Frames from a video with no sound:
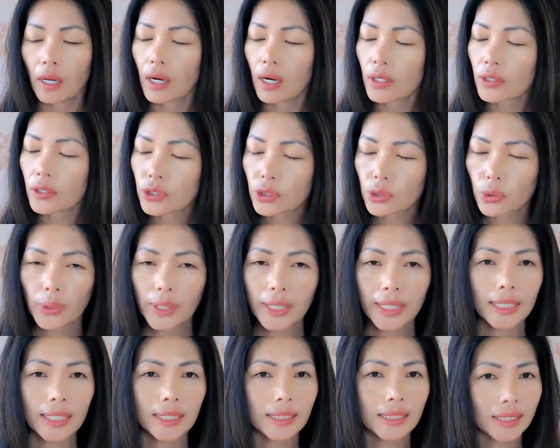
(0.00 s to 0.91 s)
Her
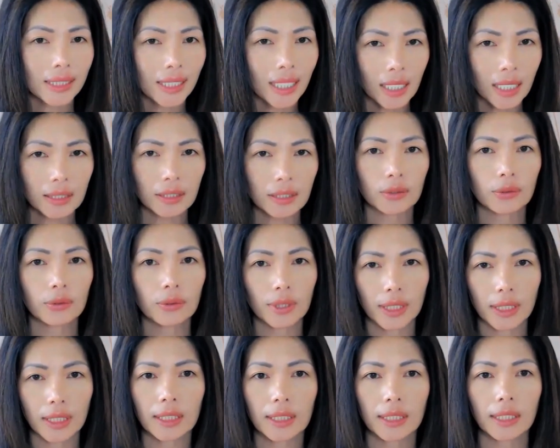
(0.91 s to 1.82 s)
story is not
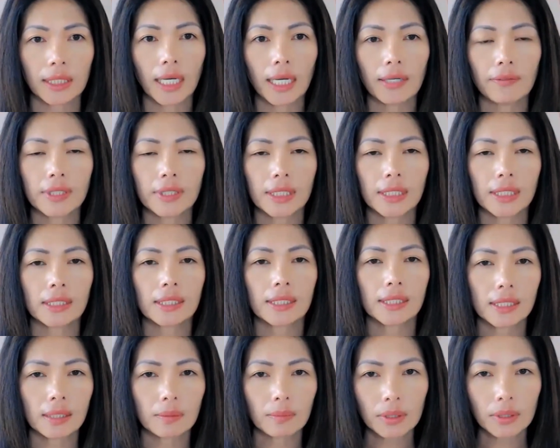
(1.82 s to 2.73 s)
unique. I've seen
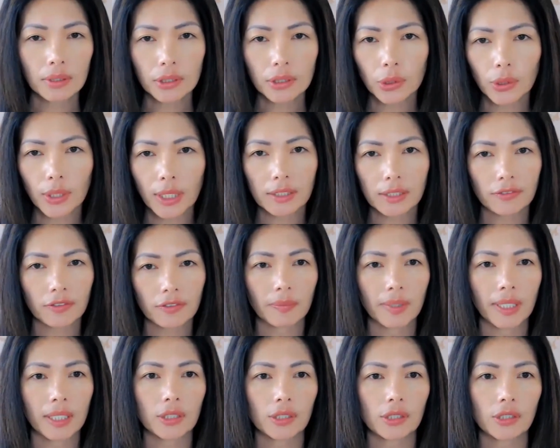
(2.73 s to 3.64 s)
similar
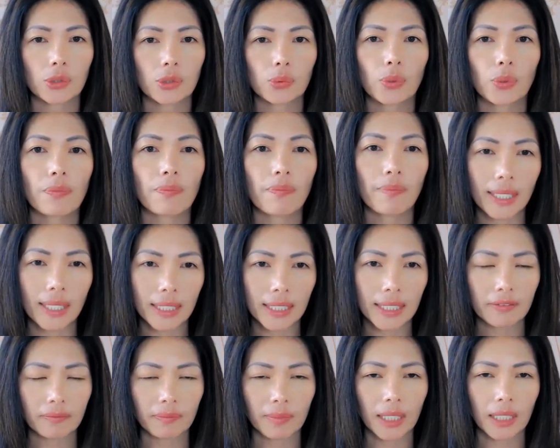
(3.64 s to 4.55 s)
transformations with
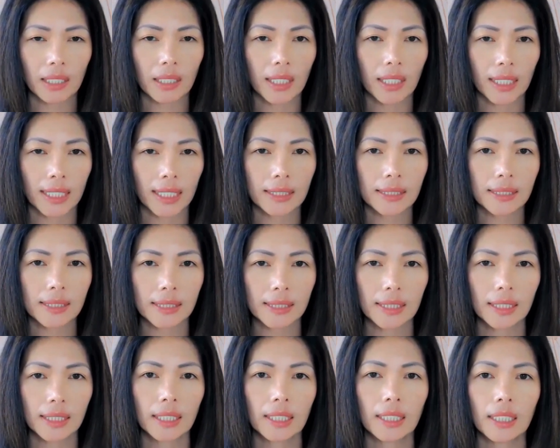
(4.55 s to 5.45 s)
many of my
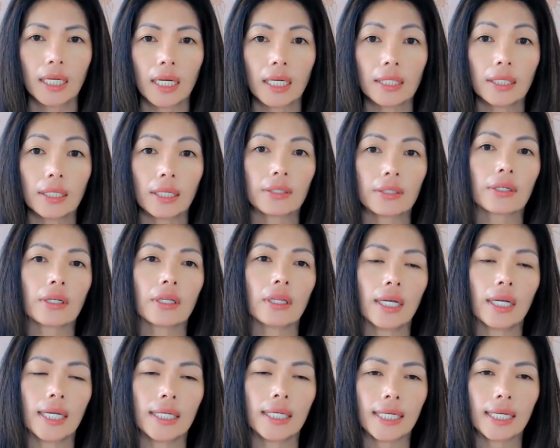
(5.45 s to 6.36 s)
clients. Another
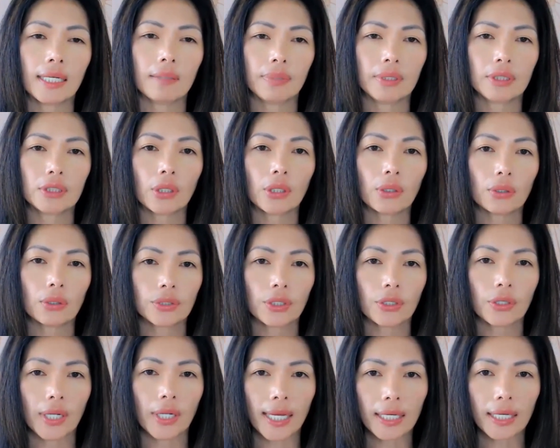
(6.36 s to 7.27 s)
client had been told
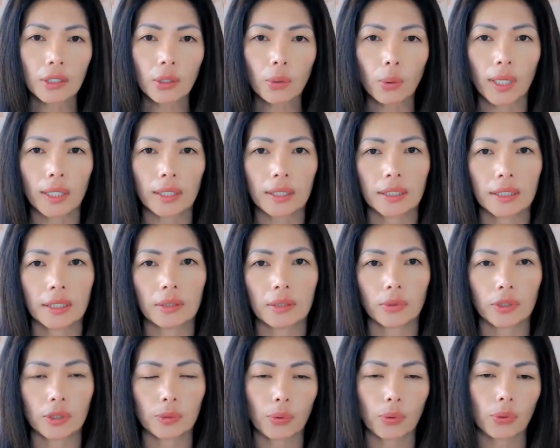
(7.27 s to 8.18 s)
her egg quality
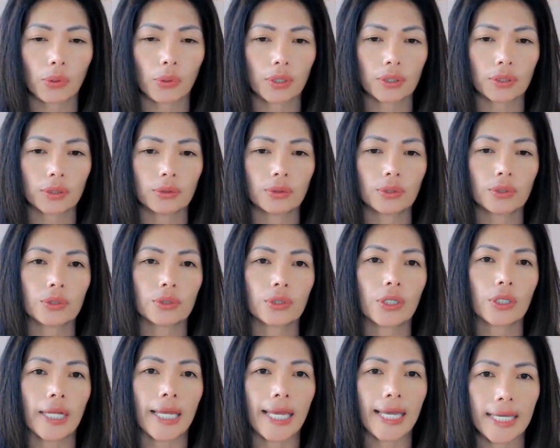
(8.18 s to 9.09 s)
was poor due to
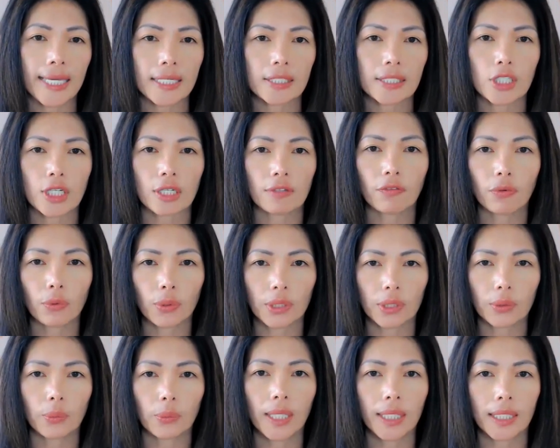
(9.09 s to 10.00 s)
her age at
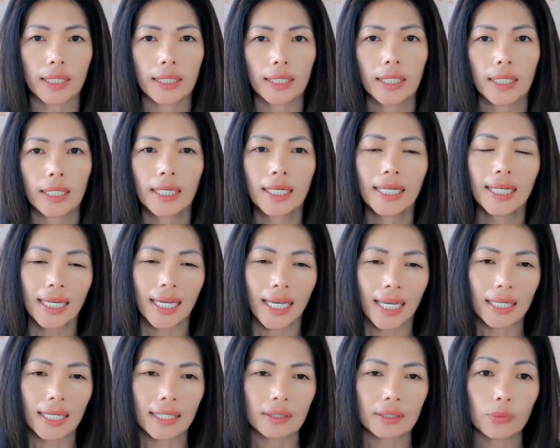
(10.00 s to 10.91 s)
41
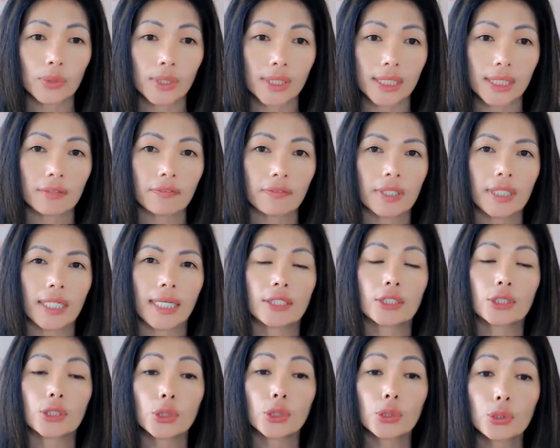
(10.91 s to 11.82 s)
and was given a
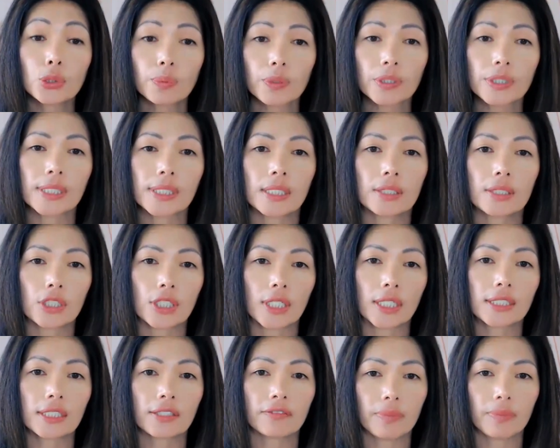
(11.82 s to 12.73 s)
2%
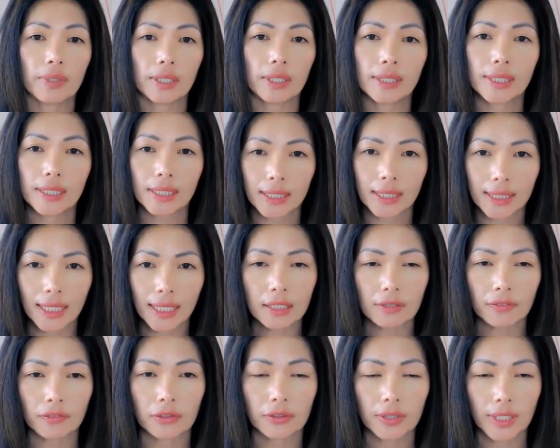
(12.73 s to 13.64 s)
chance of being
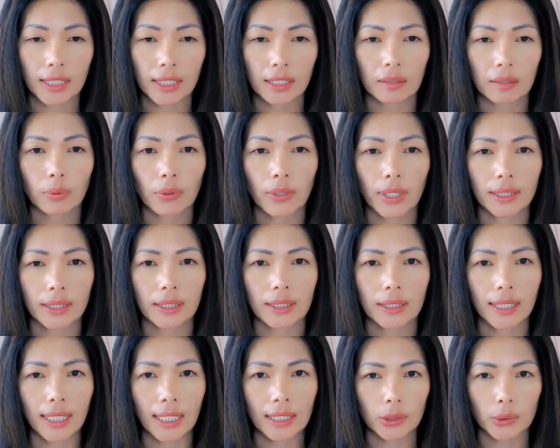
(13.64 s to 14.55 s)
successful getting
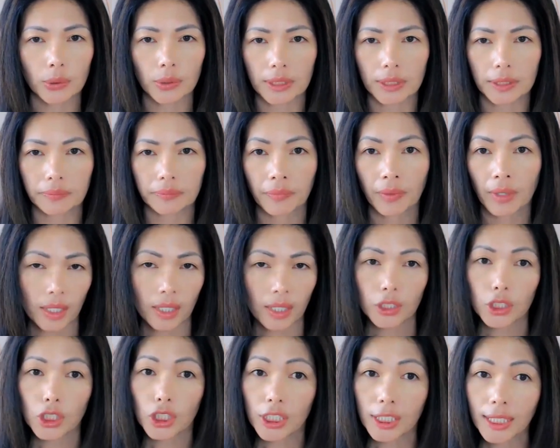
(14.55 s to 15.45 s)
pregnant naturally.
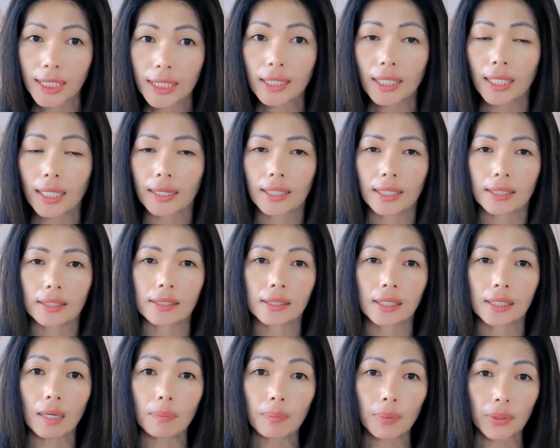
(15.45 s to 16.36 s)
She didn't let that
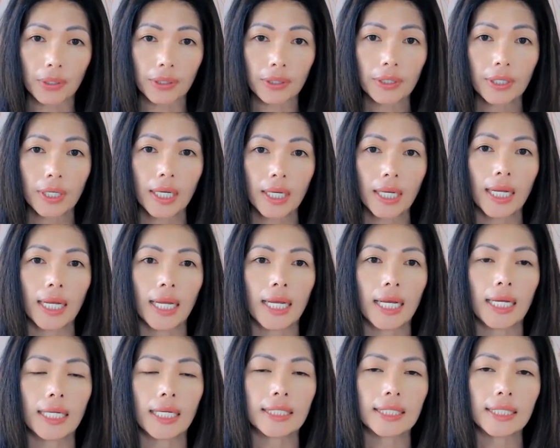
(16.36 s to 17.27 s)
stop her,
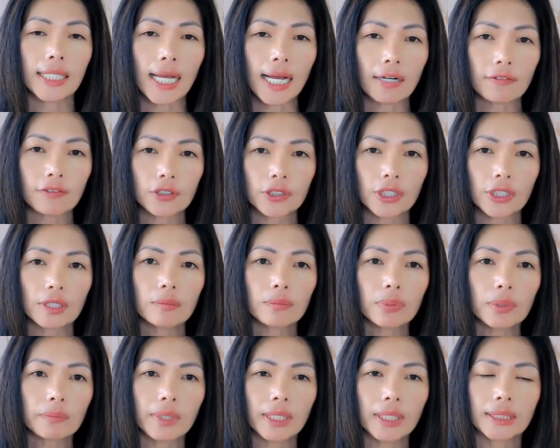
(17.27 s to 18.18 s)
and after
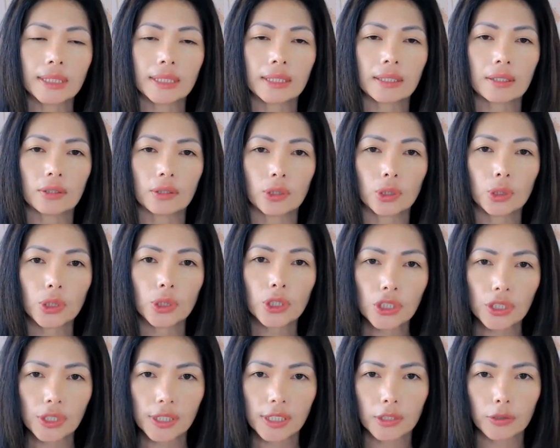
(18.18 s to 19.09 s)
implementing the
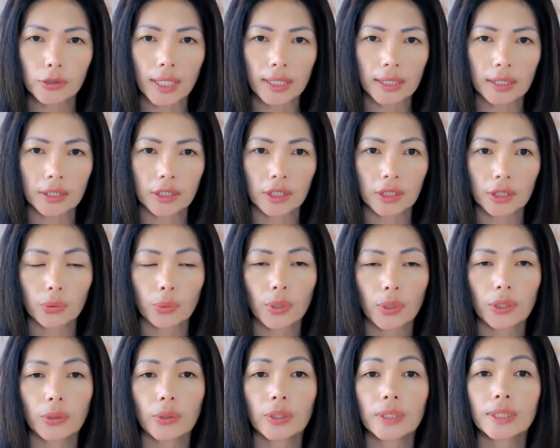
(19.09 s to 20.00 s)
nutrition strategies
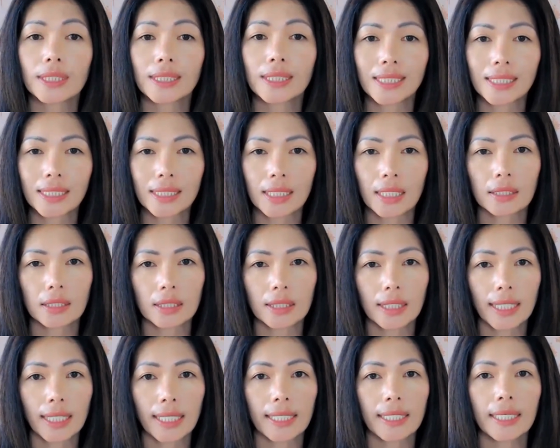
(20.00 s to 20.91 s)
we're going to discuss
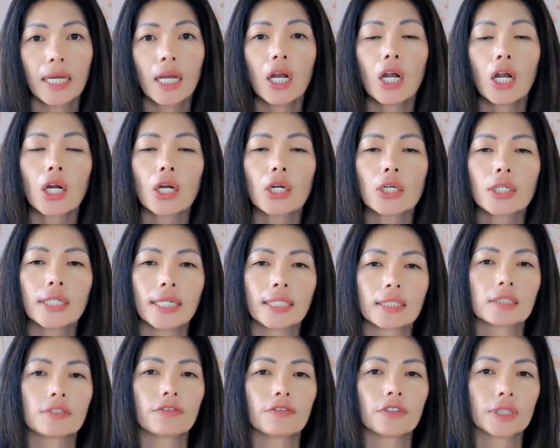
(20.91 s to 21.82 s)
today, her
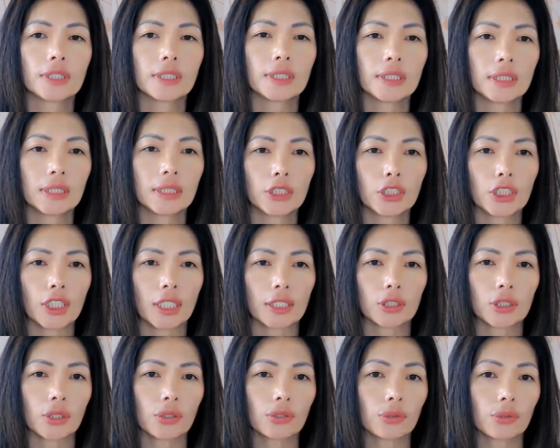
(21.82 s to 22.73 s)
next fertility check
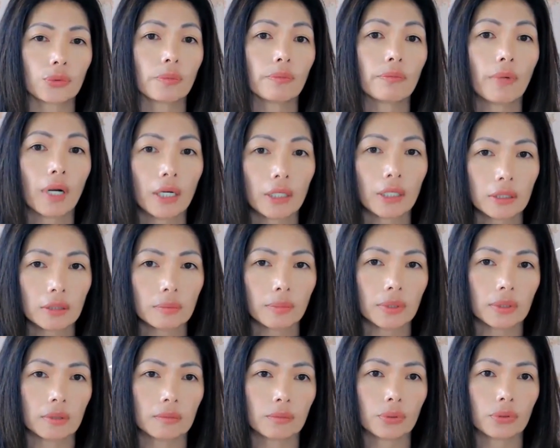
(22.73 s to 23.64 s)
showed
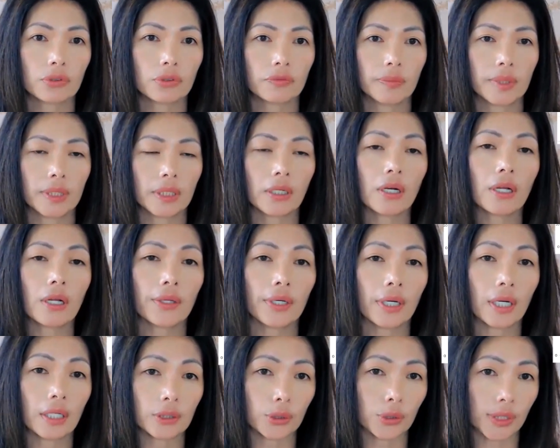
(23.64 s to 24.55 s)
remarkable improvement on the
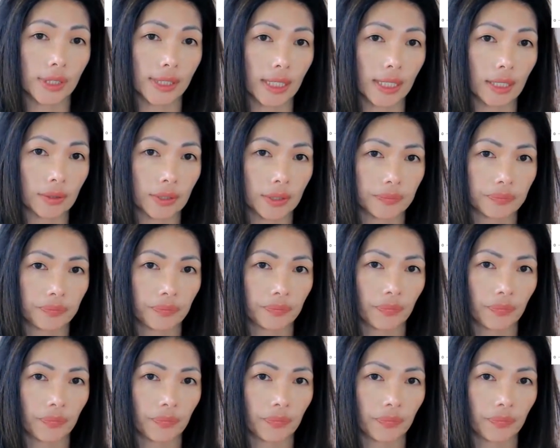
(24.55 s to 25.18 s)
ultrasound.